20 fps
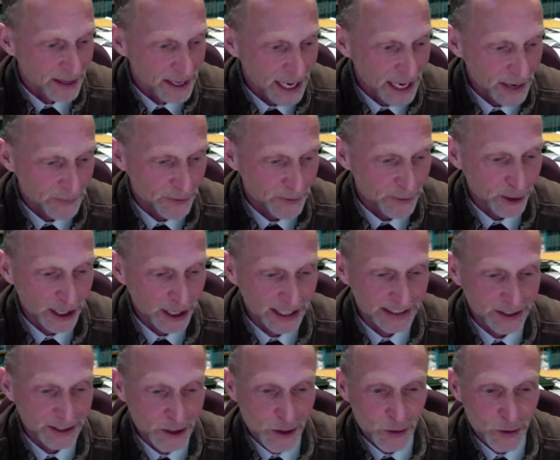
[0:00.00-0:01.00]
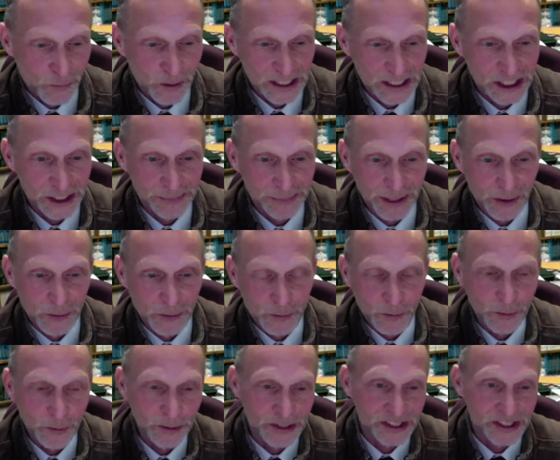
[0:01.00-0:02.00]
have thought, watching my own
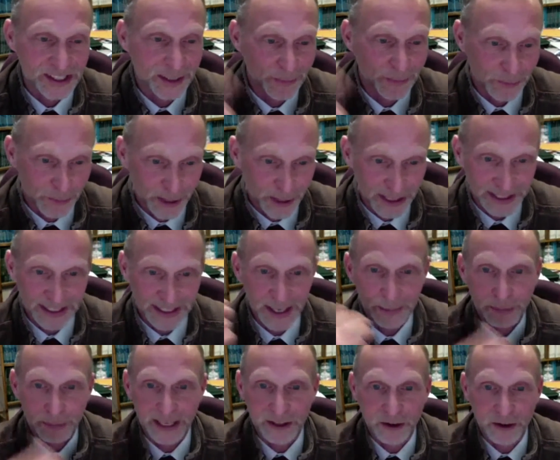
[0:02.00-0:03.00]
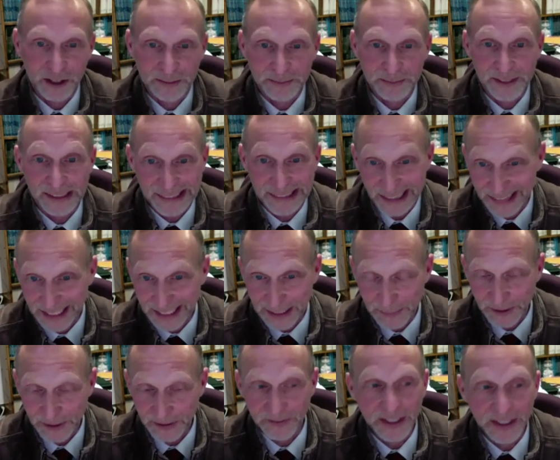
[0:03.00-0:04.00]
horses come running up when I call them because they think I'm
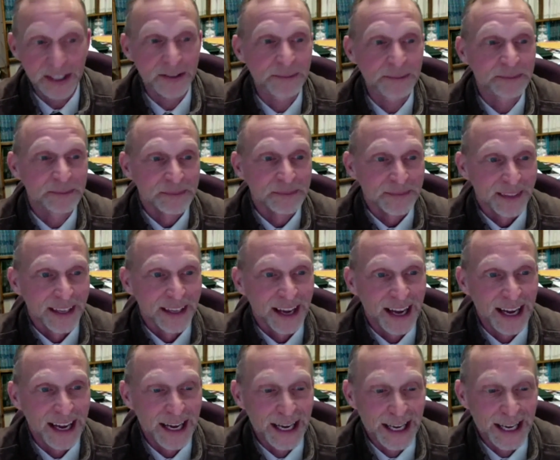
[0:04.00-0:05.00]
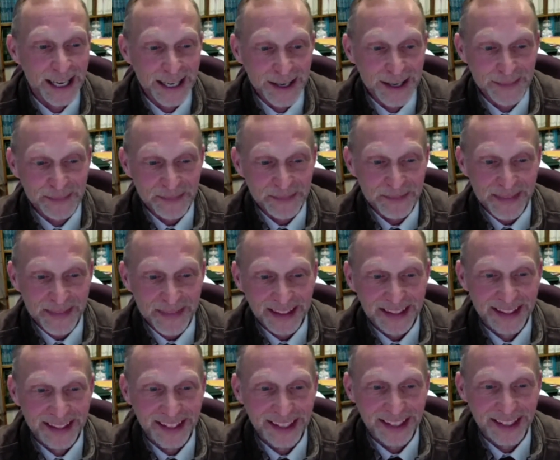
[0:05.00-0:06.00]
going to feed them,
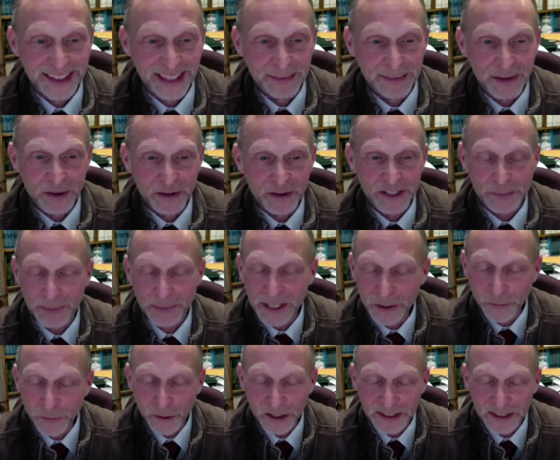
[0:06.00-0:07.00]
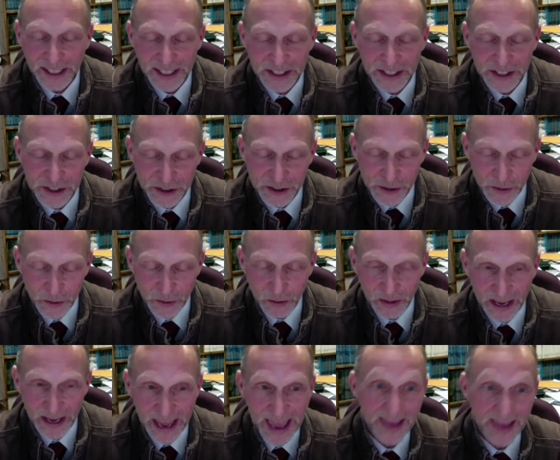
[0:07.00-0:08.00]
the amount of speed work they
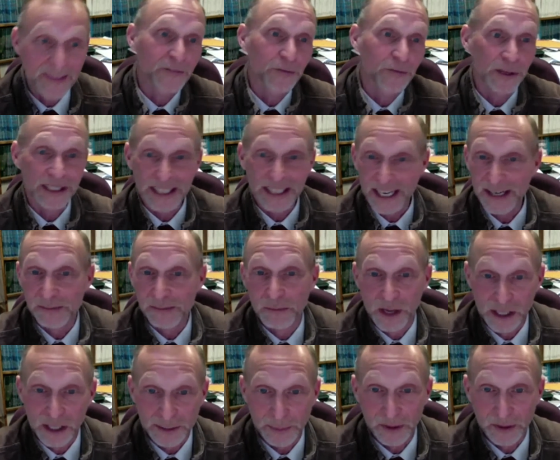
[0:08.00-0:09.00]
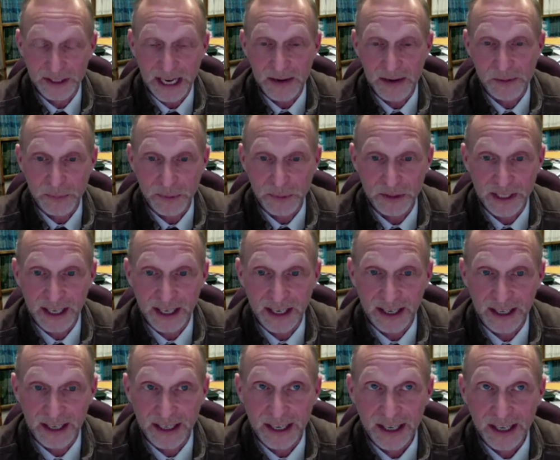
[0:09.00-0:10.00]
do every day, multiple times per
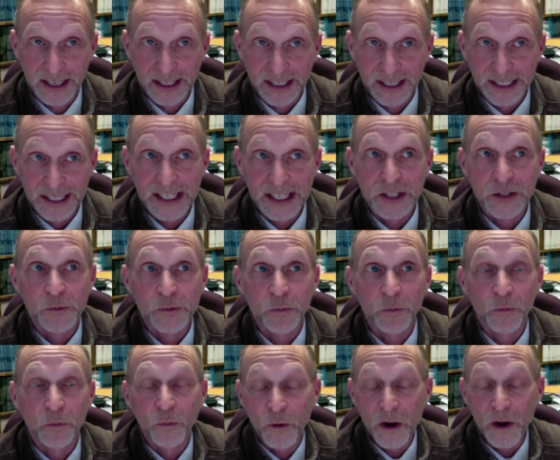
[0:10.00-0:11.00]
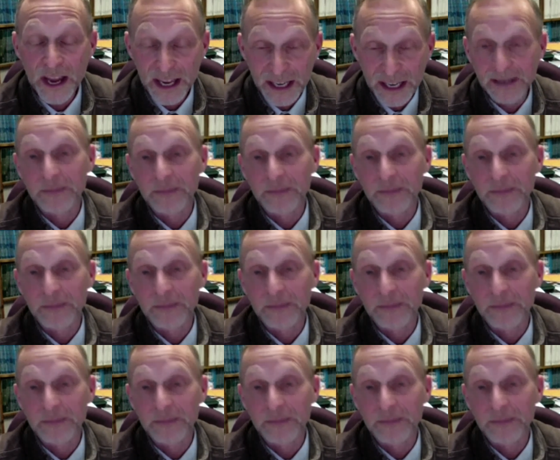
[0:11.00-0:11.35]
day, is way